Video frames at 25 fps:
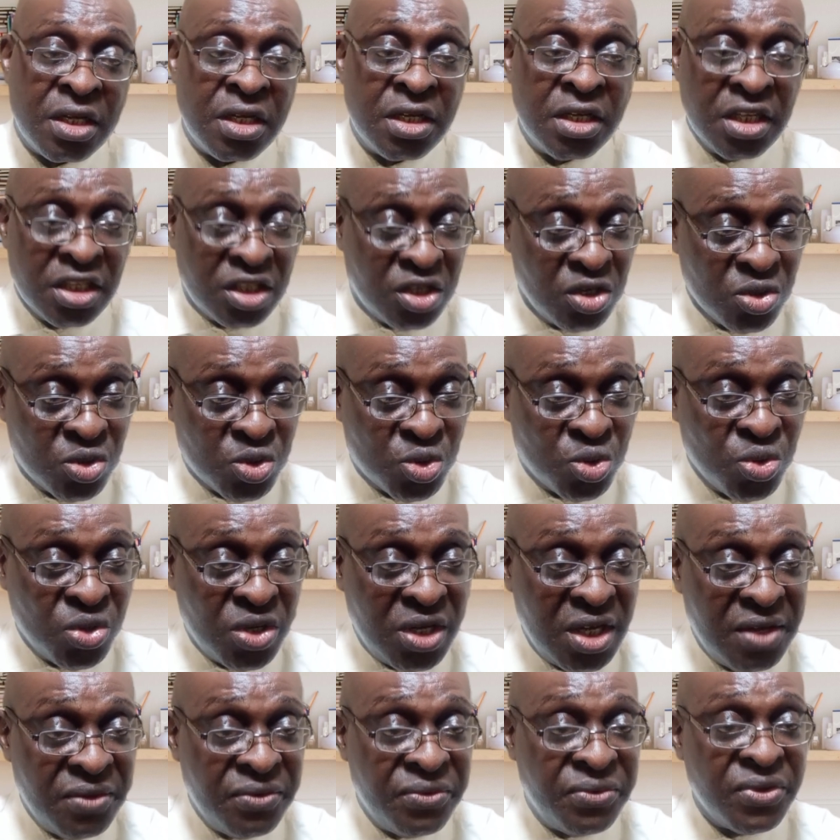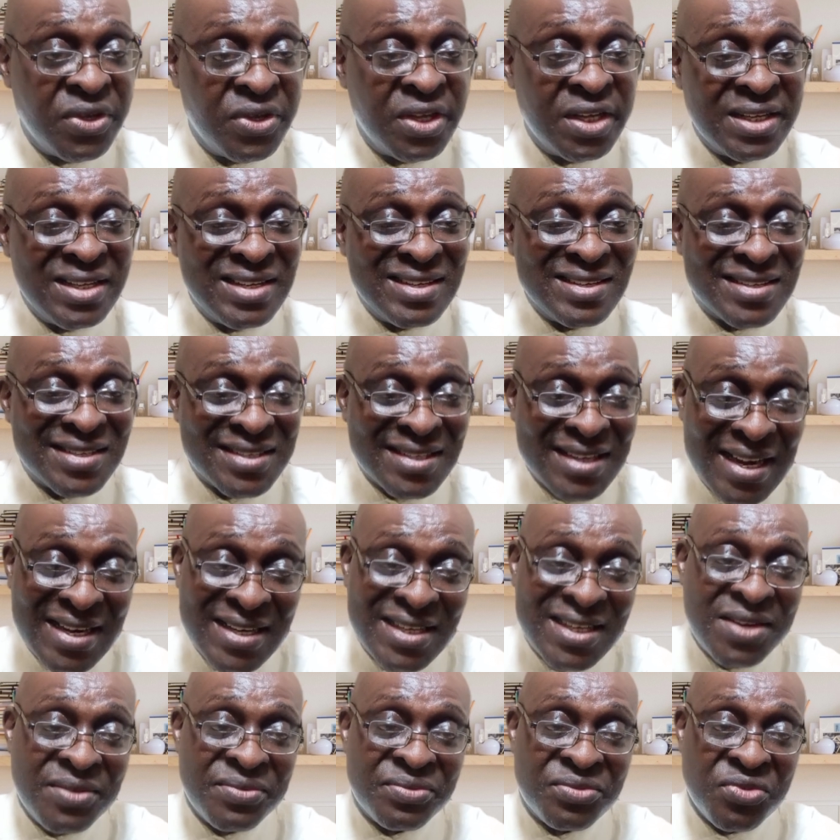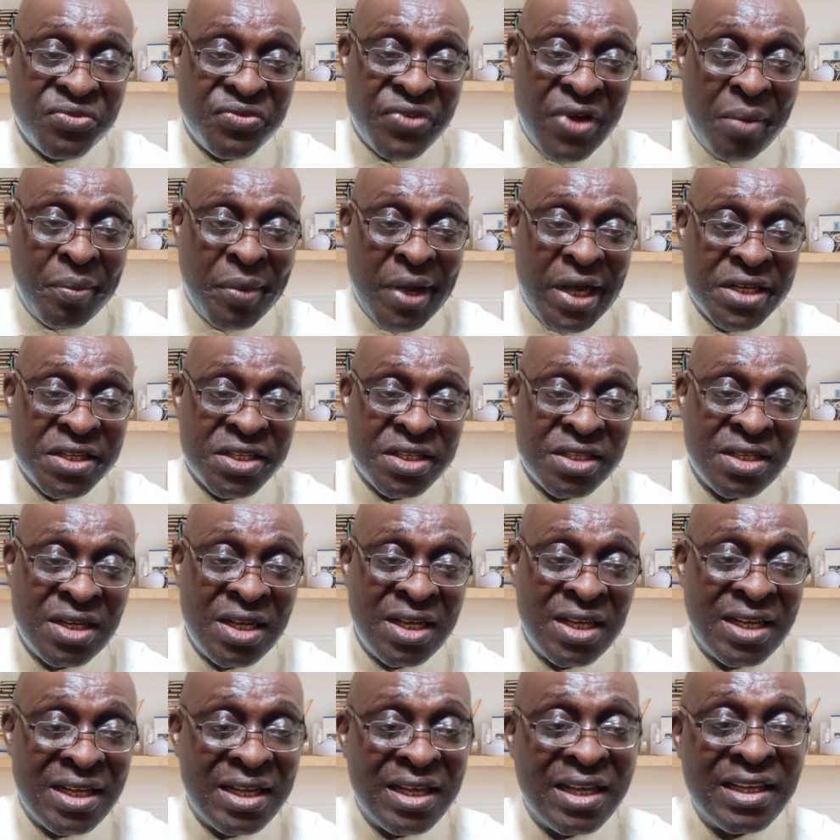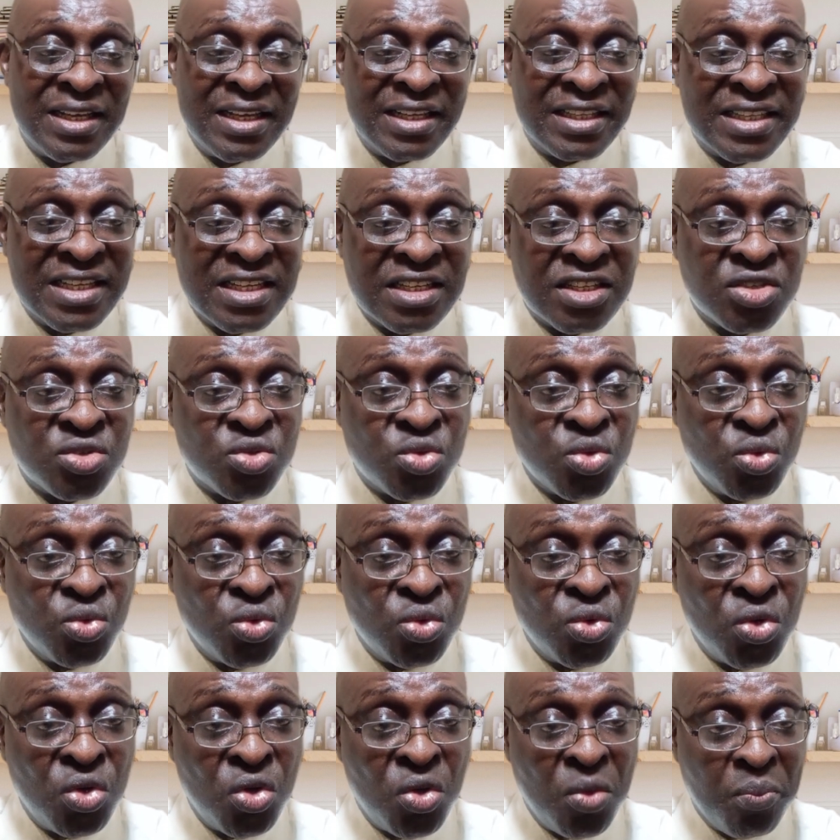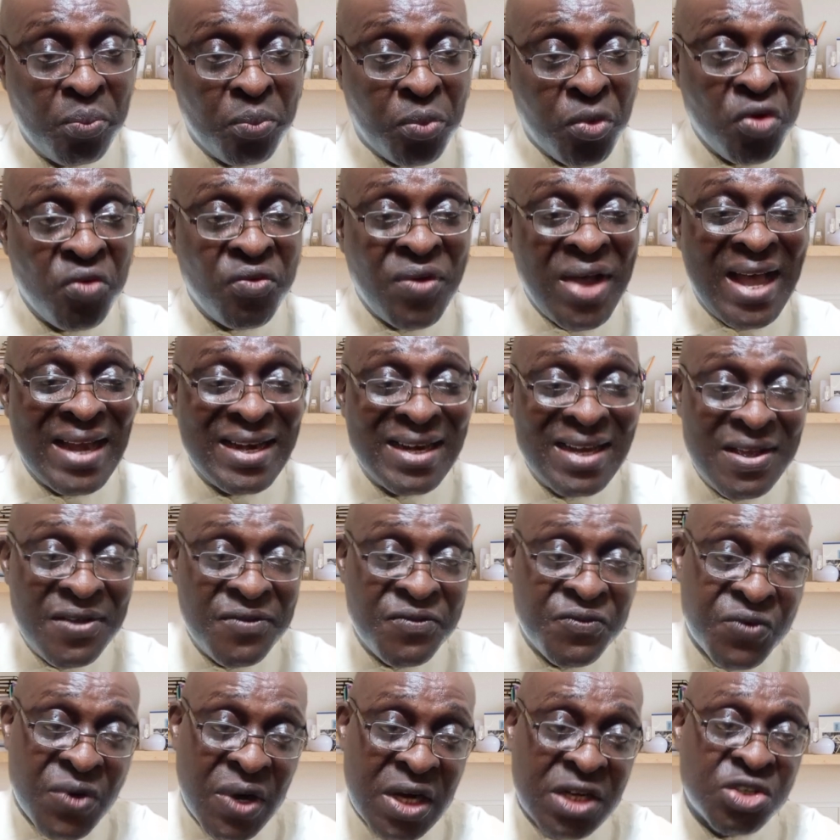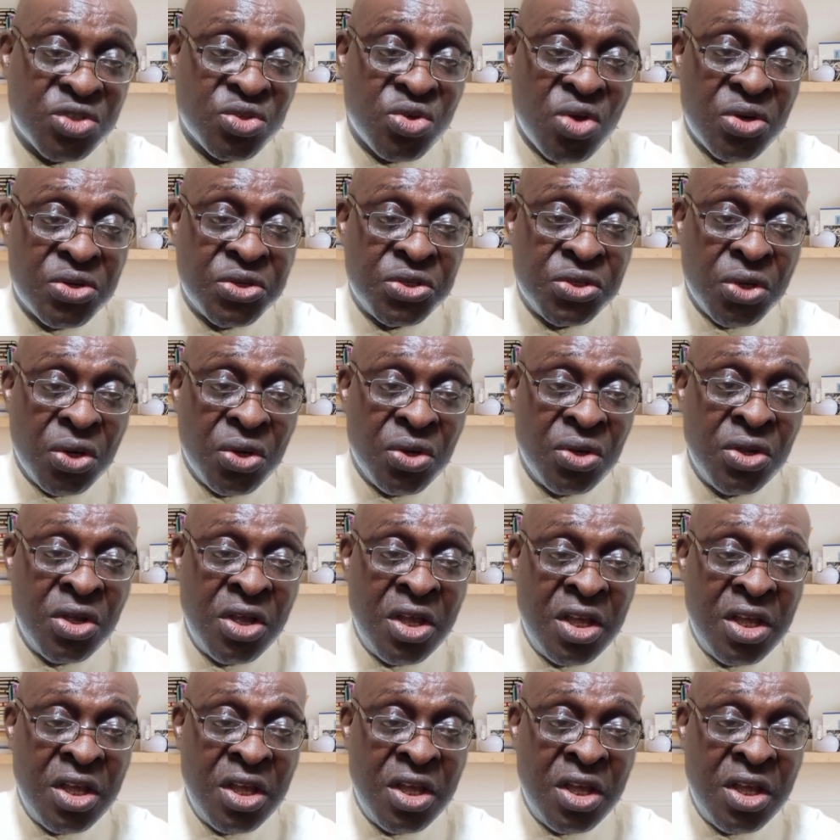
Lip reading: It is to give incentive to farmers. It is to provide infrastructure.